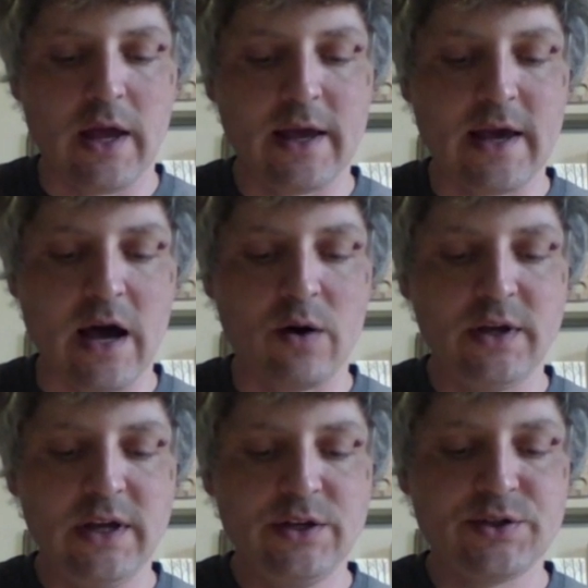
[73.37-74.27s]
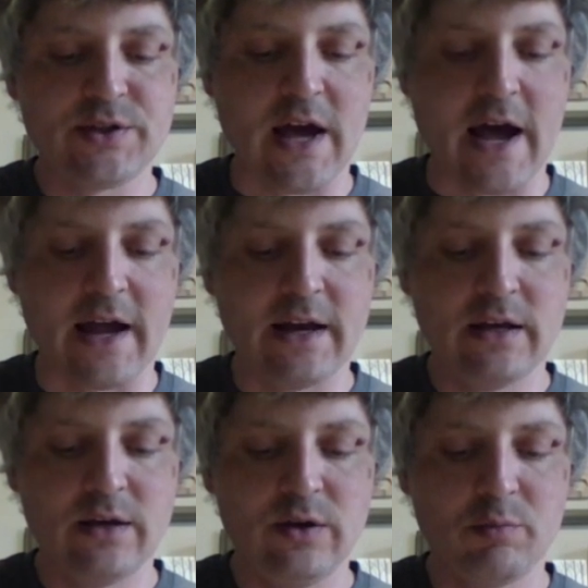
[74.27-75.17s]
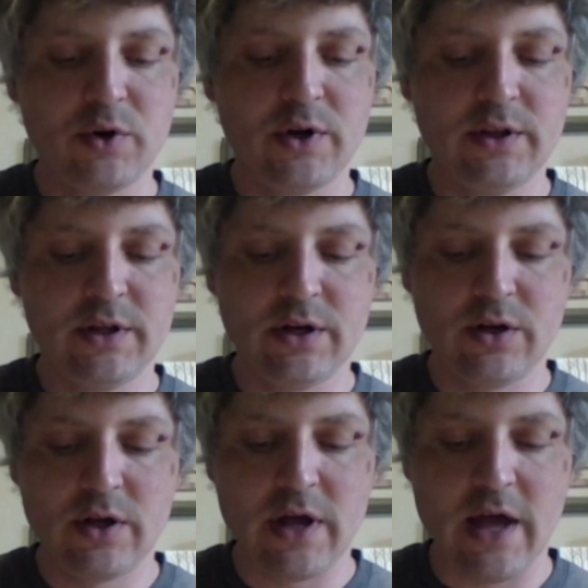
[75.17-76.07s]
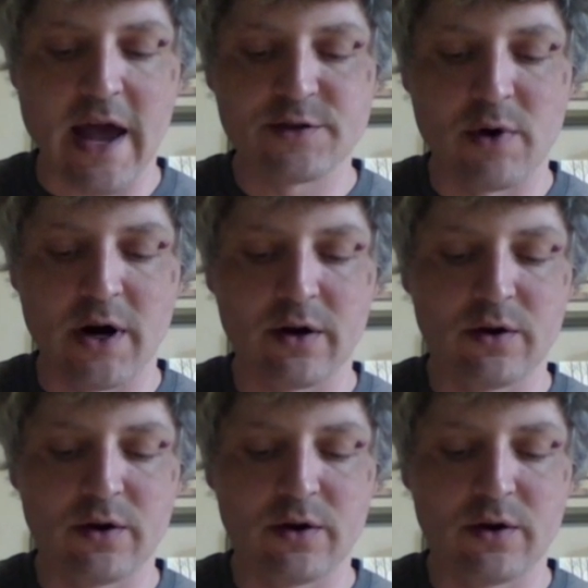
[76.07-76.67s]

and count each side, you can put a little hash mark